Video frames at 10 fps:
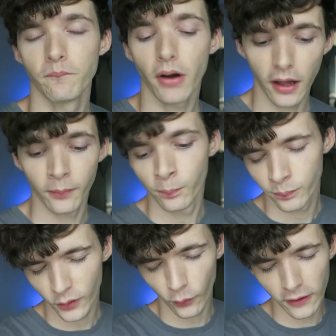But
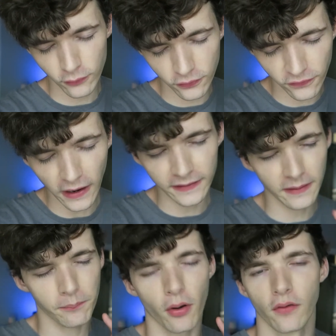whenever you find
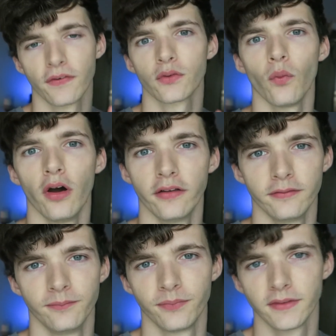that perfect one,
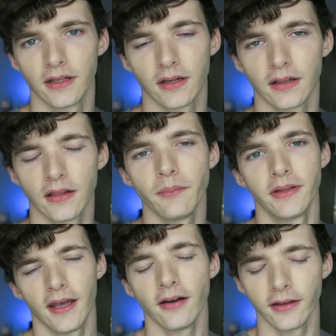let me
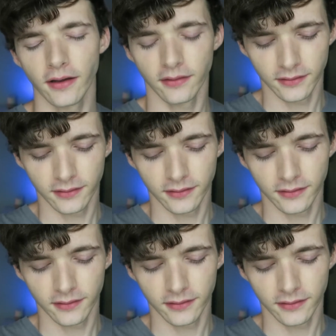tell you,